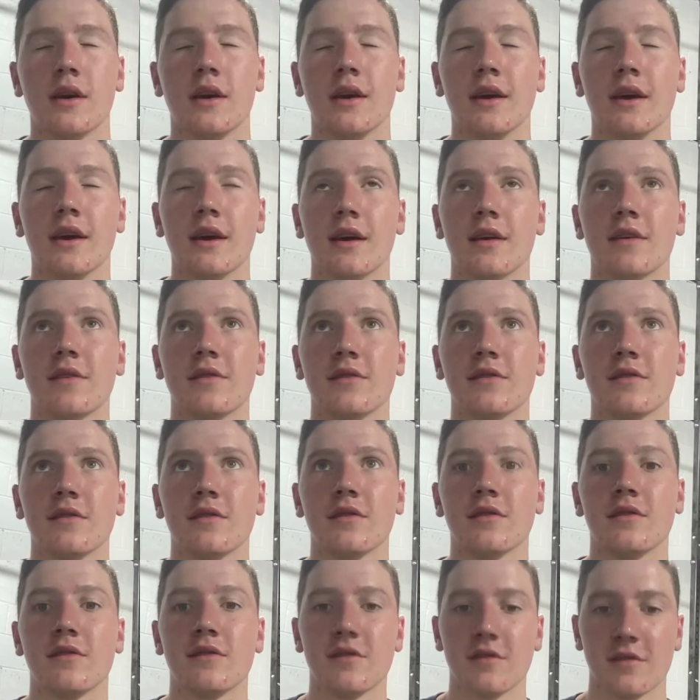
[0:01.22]
Yes,
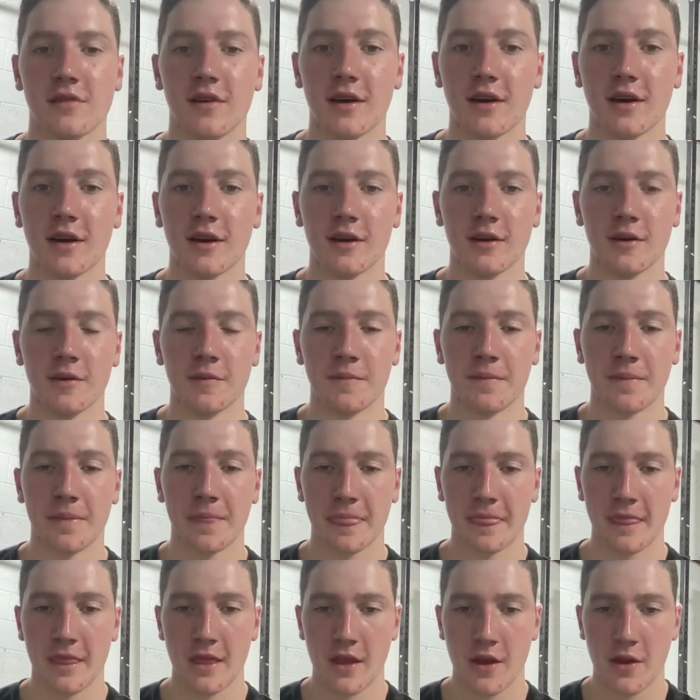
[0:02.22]
sir.
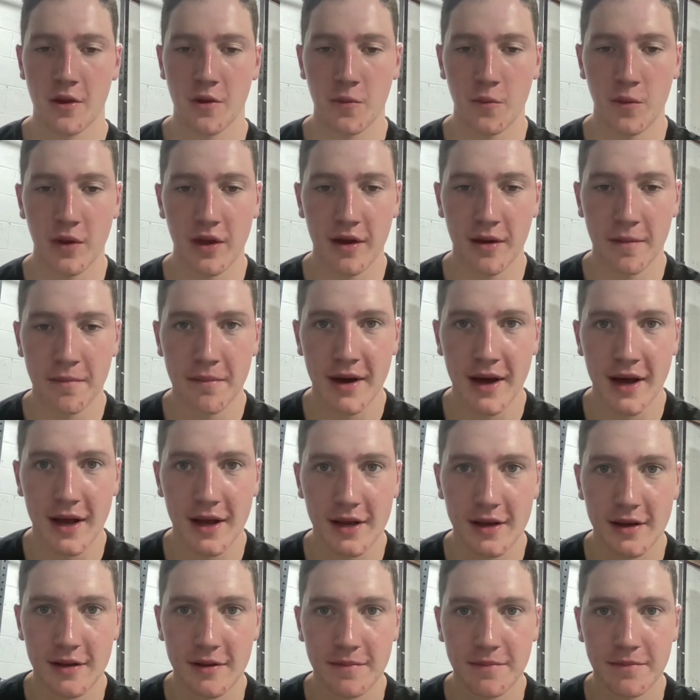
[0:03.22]
We are
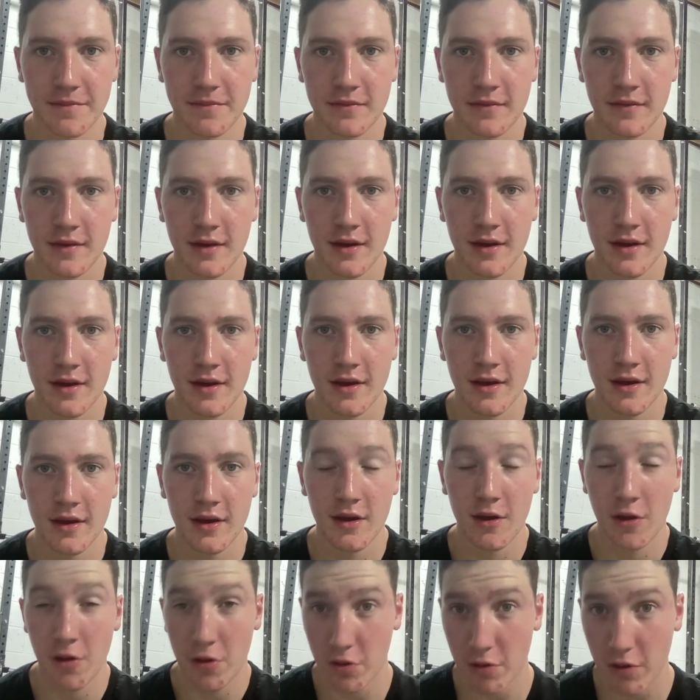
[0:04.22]
back.
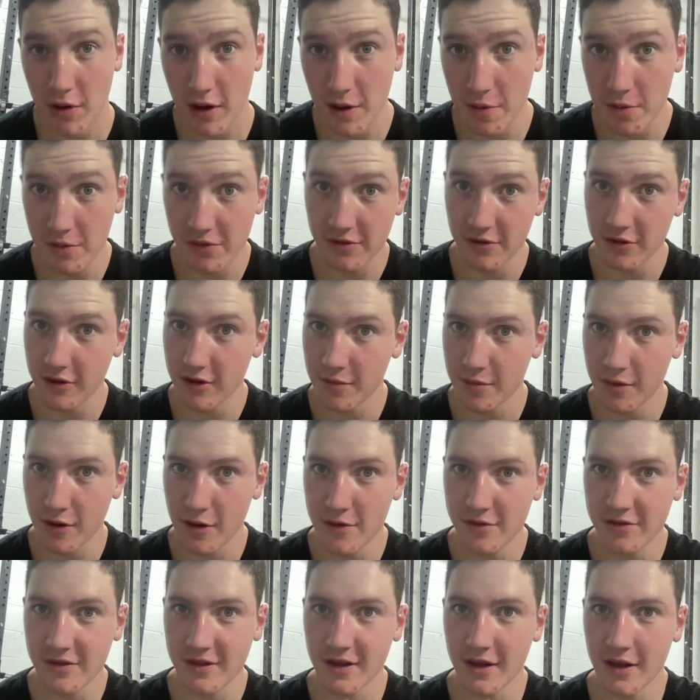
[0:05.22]
You thought I wasn't going to
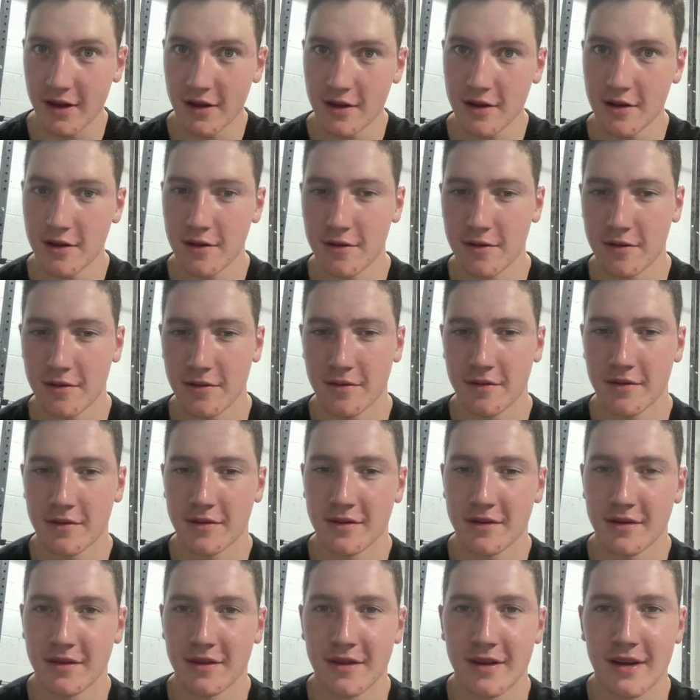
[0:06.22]
post today, didn't you?
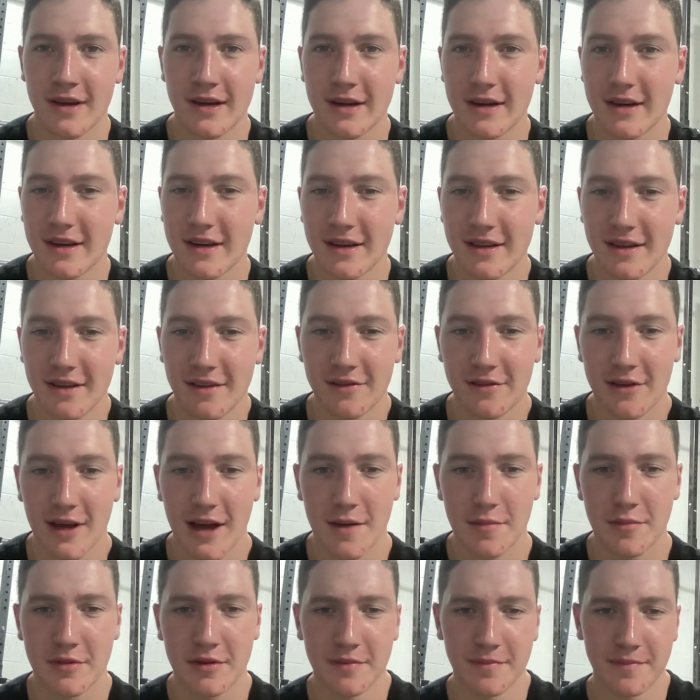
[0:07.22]
Nah, that's not
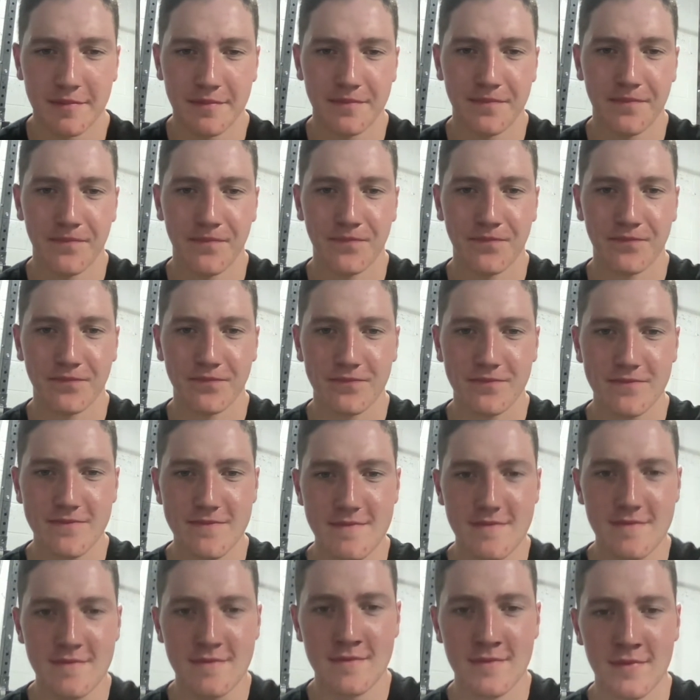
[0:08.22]
happening.
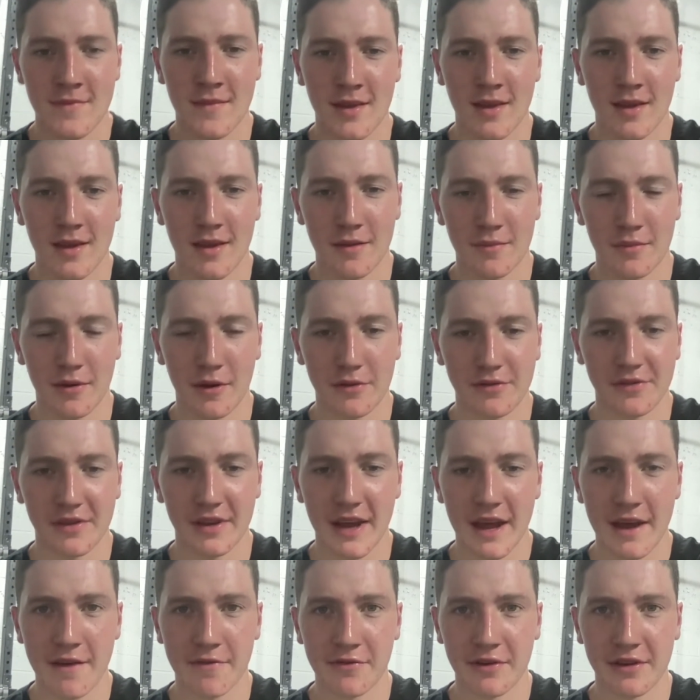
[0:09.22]

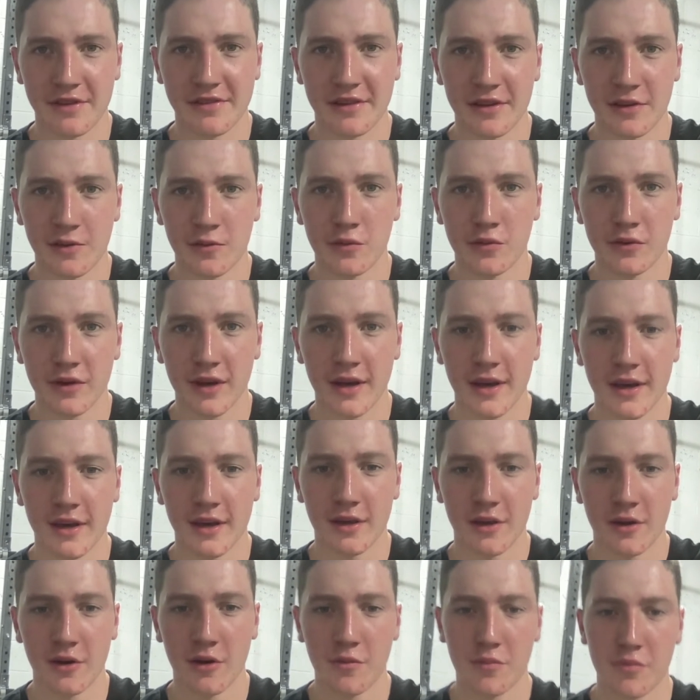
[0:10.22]
Posting every single day,
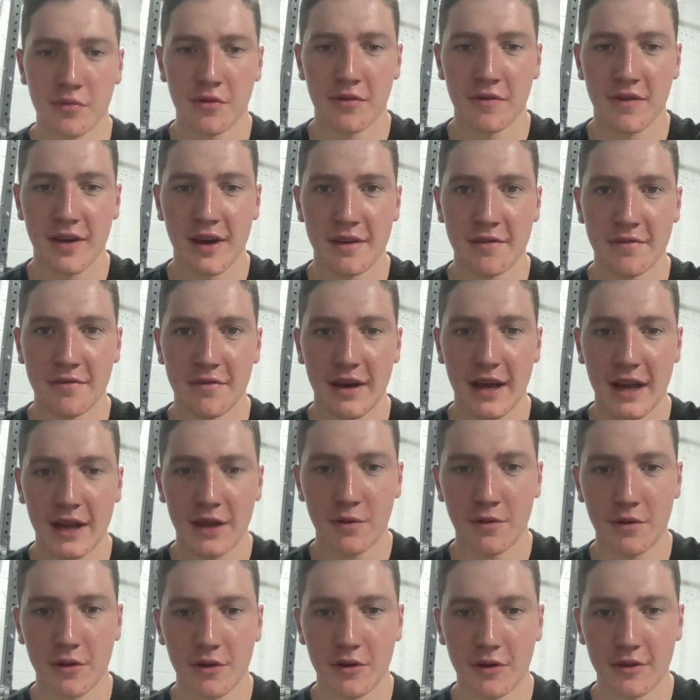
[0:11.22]
you know, providing value
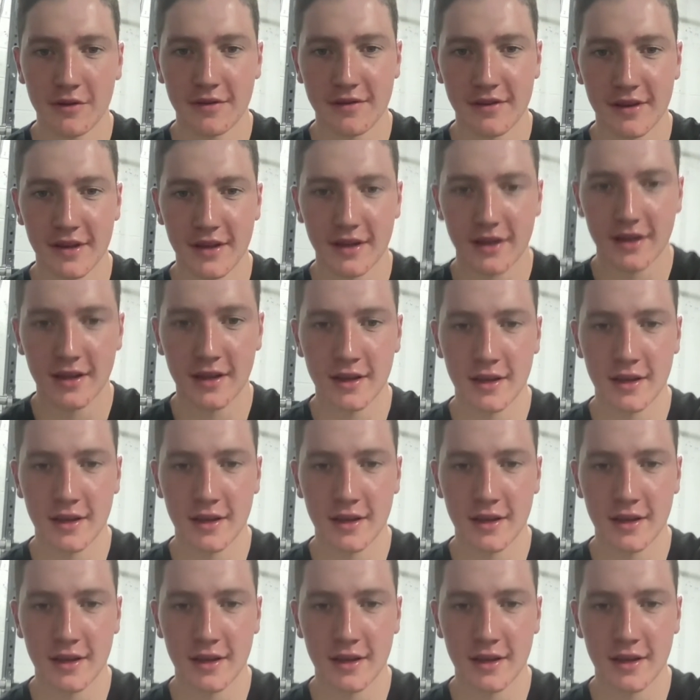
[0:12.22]
and content.